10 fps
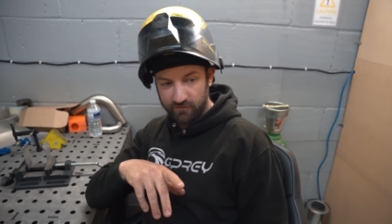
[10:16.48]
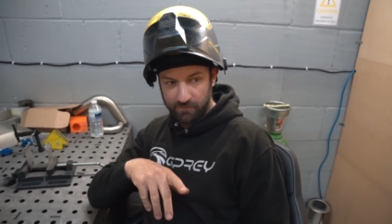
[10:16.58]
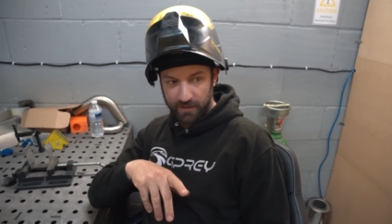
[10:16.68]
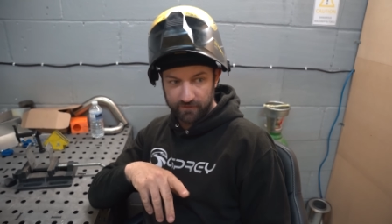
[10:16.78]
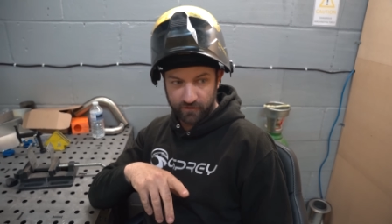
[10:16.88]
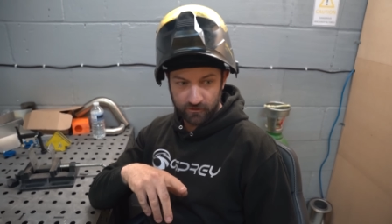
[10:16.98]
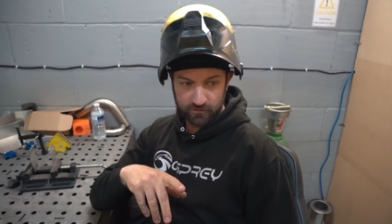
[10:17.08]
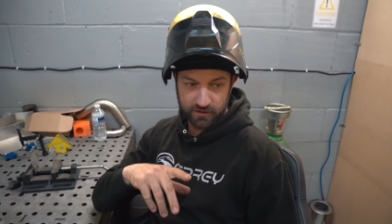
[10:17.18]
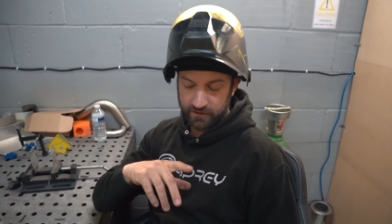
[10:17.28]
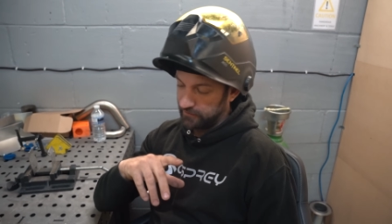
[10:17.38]
of the
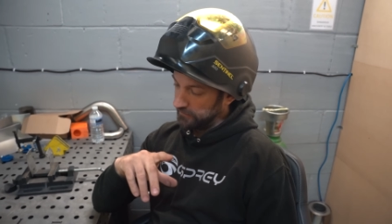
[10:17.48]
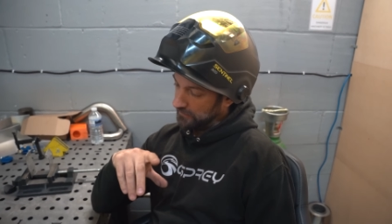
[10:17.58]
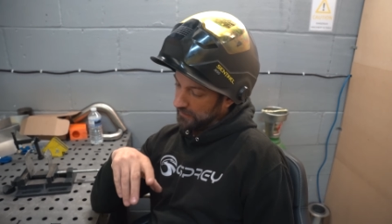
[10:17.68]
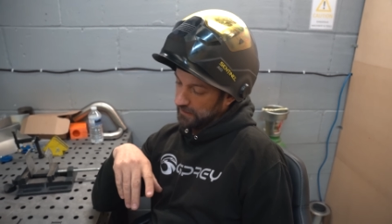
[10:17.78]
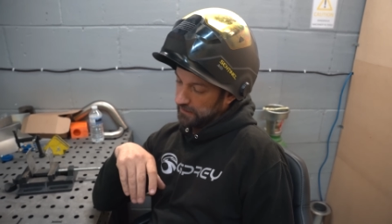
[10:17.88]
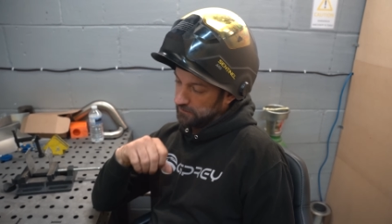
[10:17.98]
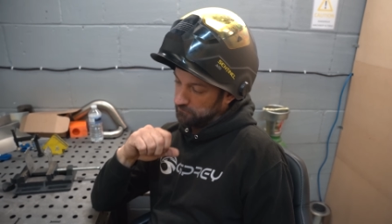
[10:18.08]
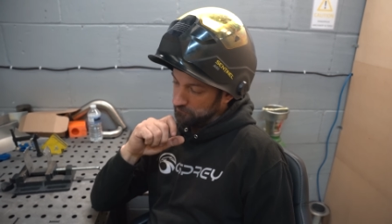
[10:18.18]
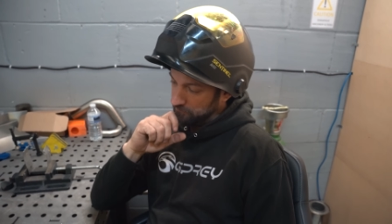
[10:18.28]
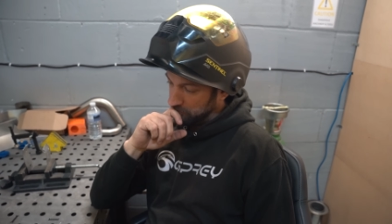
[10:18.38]
manifold,
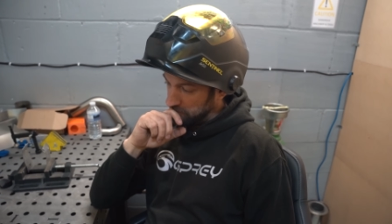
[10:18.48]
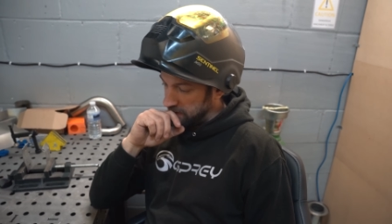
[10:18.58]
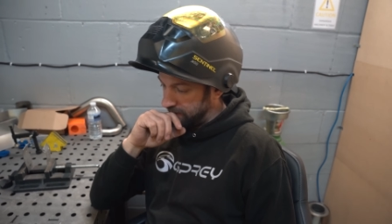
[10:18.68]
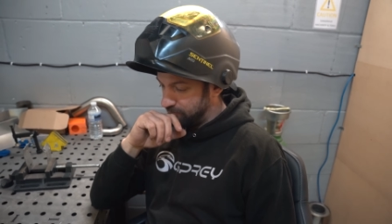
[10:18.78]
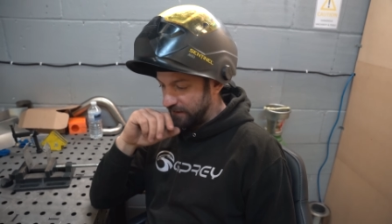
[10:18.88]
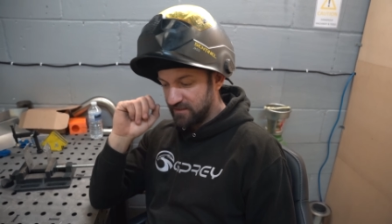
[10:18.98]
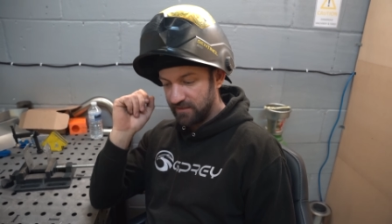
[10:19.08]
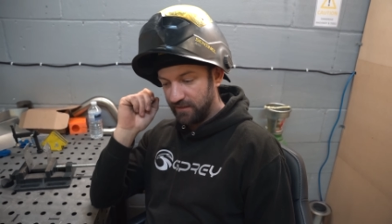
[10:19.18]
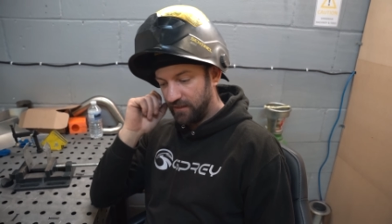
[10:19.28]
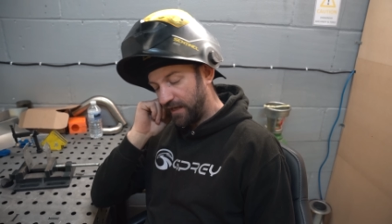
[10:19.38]
and then
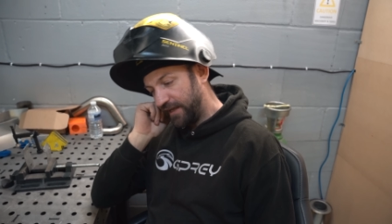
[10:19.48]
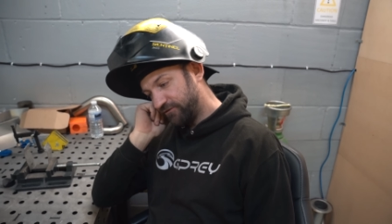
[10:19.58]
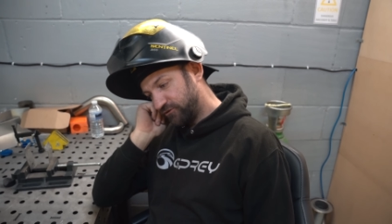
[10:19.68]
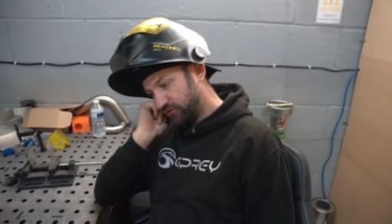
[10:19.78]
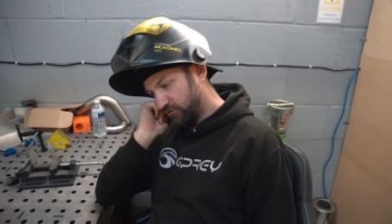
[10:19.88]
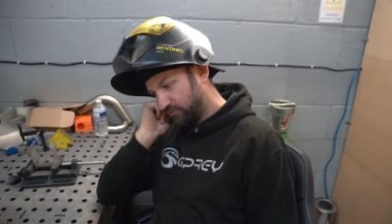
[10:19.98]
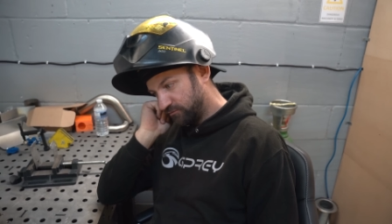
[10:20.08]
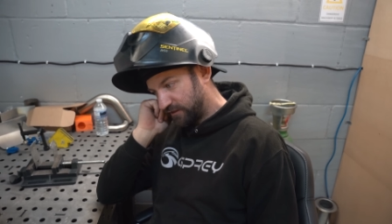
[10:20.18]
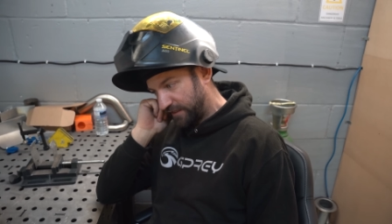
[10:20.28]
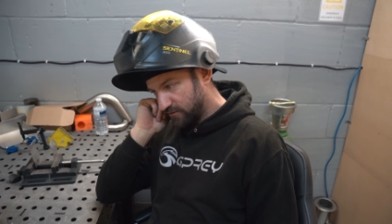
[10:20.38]
basically I have to
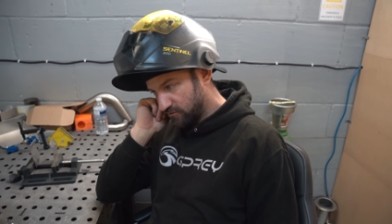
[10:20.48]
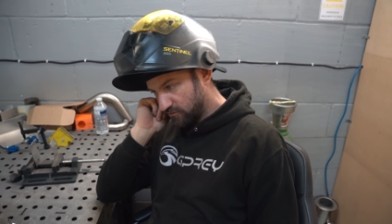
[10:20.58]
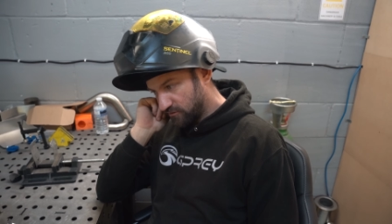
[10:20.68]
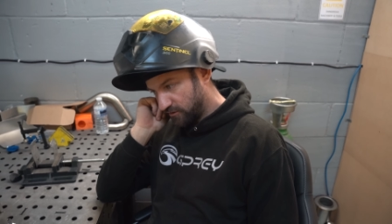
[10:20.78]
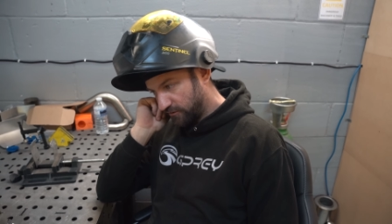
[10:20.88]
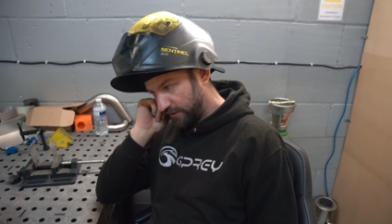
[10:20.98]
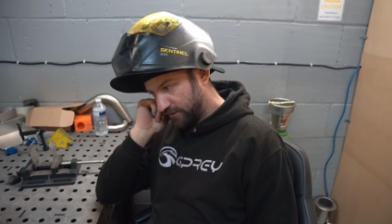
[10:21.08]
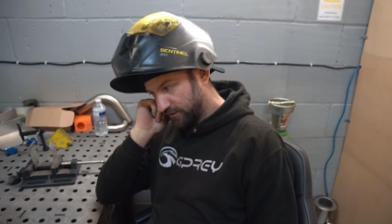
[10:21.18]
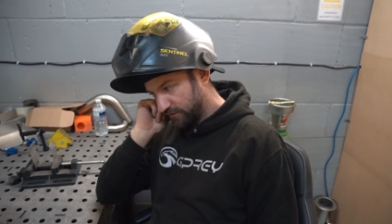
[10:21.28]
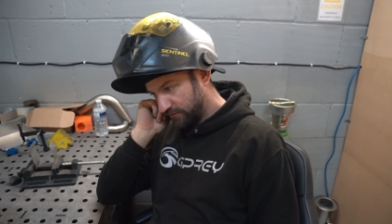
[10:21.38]
take into
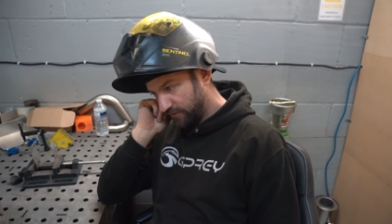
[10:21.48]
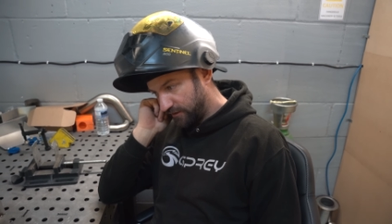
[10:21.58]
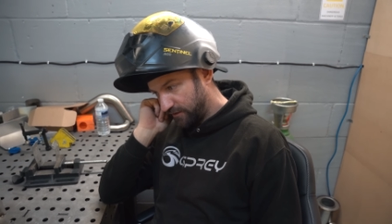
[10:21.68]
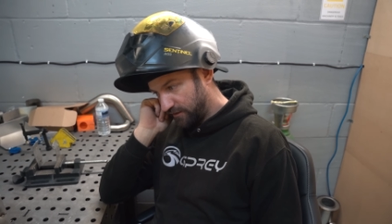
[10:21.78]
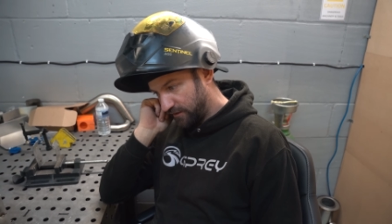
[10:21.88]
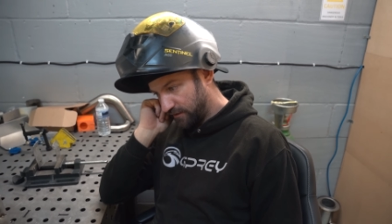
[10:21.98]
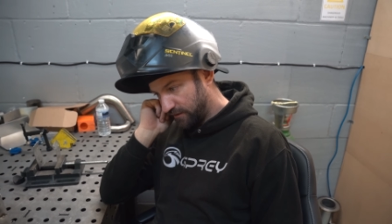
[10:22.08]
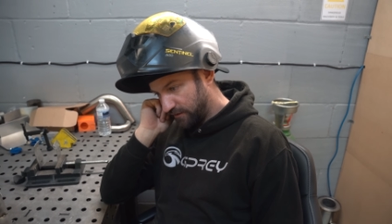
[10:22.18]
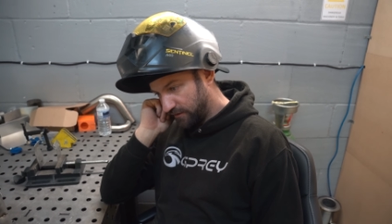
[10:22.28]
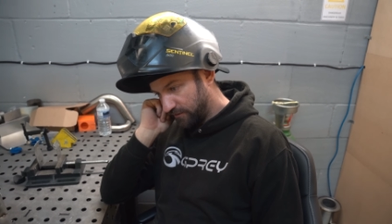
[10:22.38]
consideration
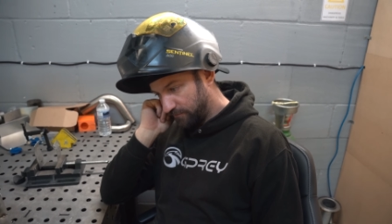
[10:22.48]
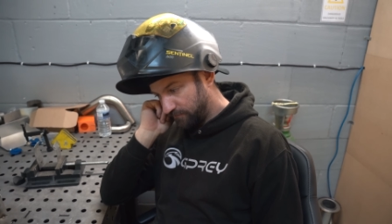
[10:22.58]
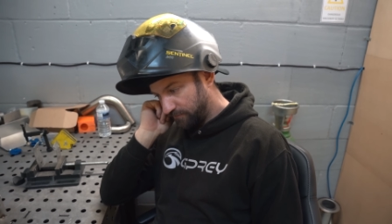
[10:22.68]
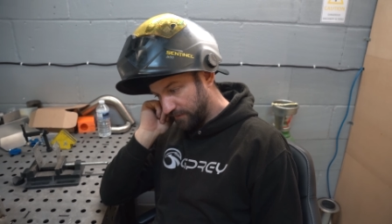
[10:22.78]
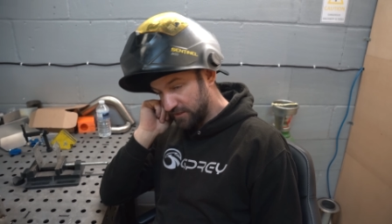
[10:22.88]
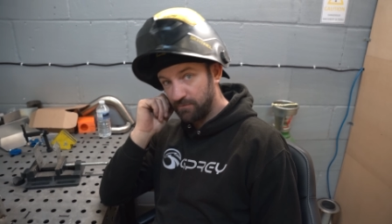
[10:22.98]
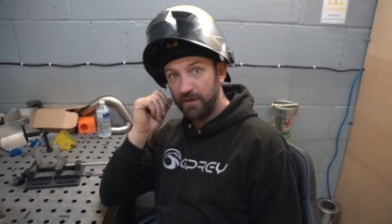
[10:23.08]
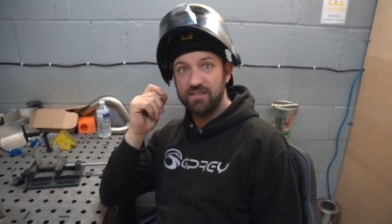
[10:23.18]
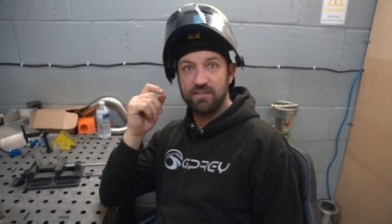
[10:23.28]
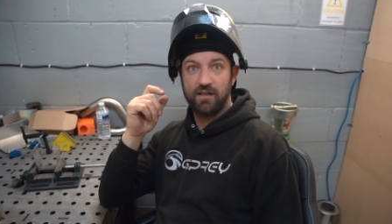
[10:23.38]
the
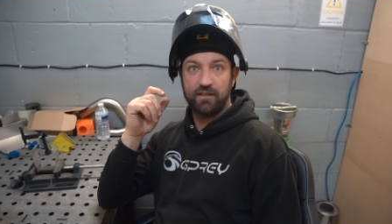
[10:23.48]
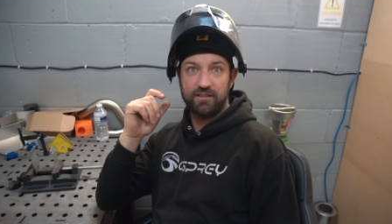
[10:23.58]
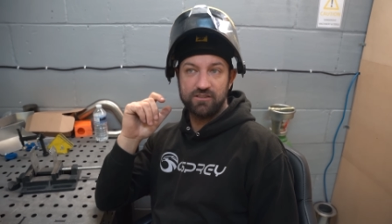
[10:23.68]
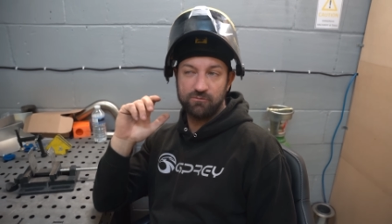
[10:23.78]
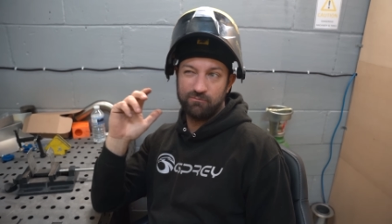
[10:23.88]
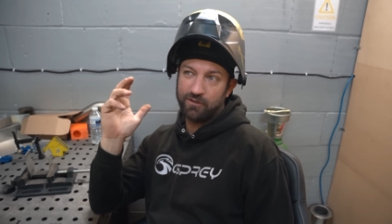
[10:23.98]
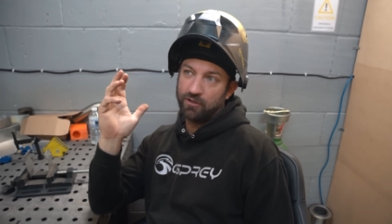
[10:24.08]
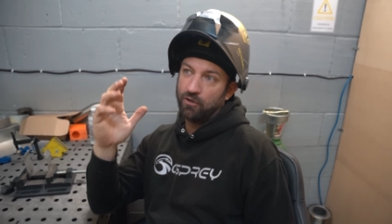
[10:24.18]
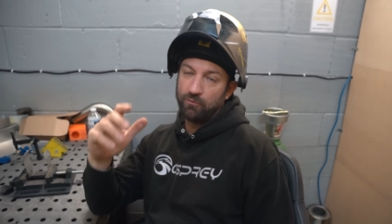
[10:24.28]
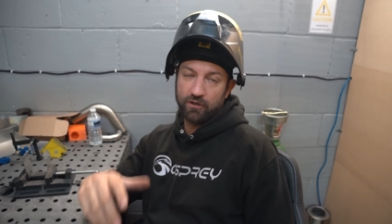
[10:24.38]
space that I need. So
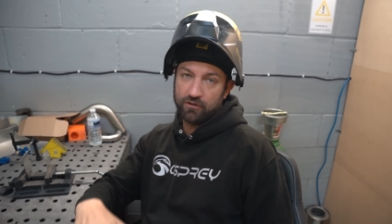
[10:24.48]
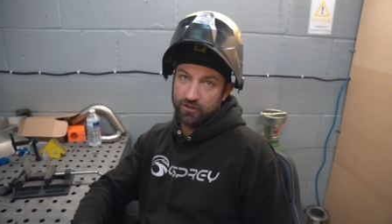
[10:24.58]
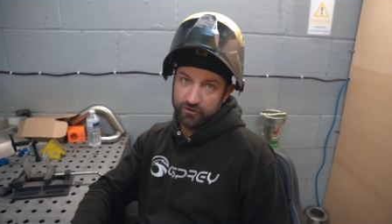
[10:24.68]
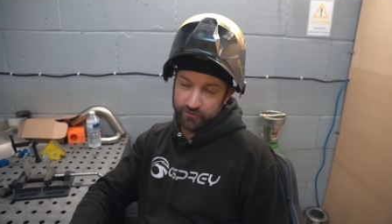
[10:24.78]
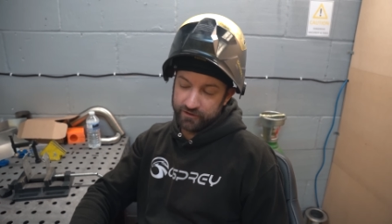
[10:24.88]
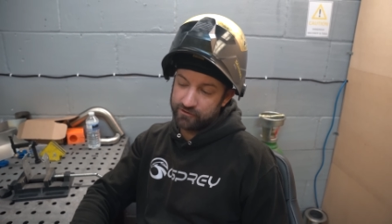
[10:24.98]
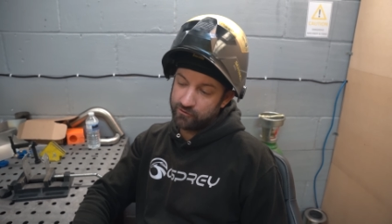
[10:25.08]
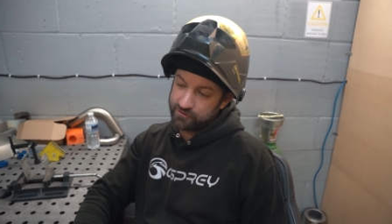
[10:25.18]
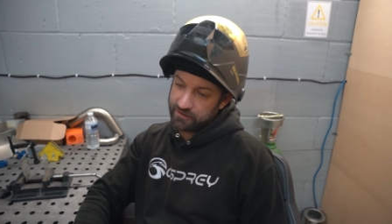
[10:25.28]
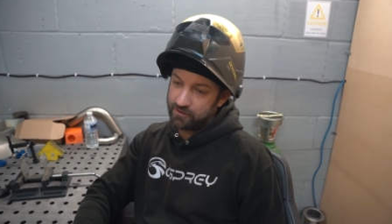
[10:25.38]
We're not going to do the
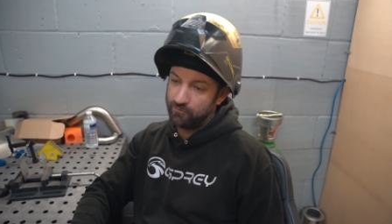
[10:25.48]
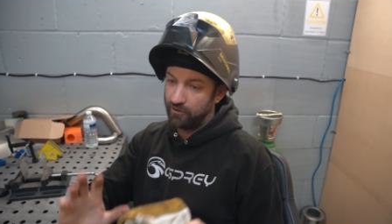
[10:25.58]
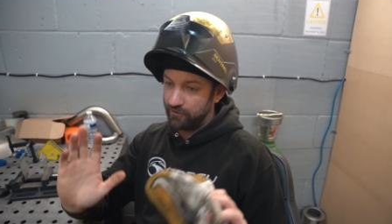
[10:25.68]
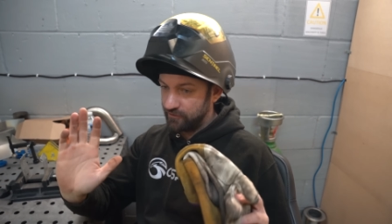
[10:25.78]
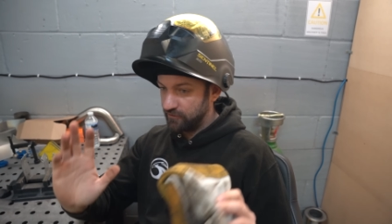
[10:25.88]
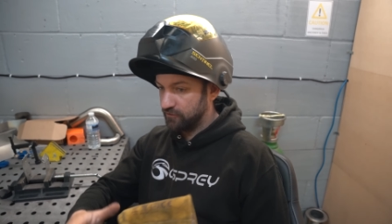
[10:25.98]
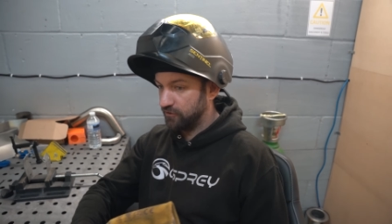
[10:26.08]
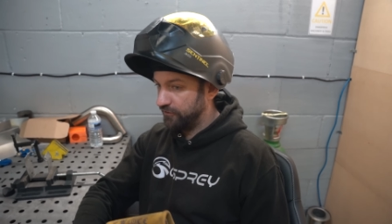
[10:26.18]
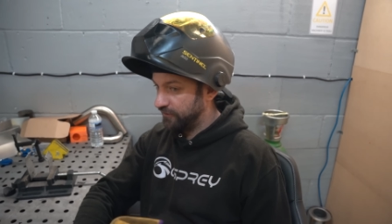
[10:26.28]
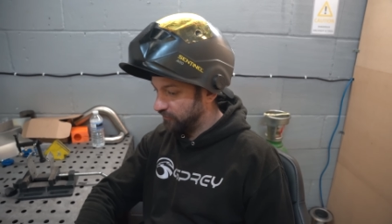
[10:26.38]
exhaust out the bonnet.
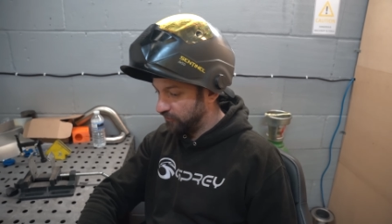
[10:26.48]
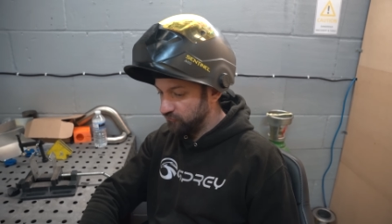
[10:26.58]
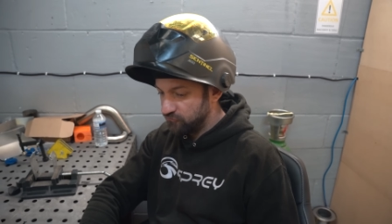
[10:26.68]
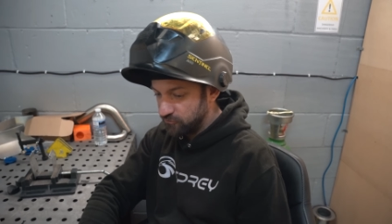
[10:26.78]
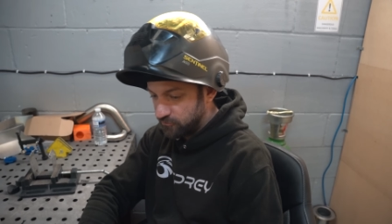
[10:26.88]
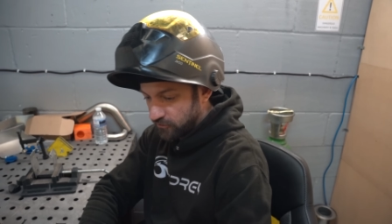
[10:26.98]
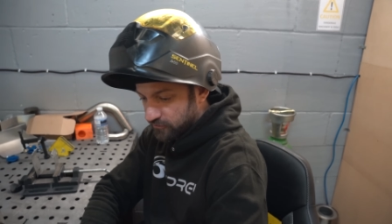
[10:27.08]
Sorry, no YouTube car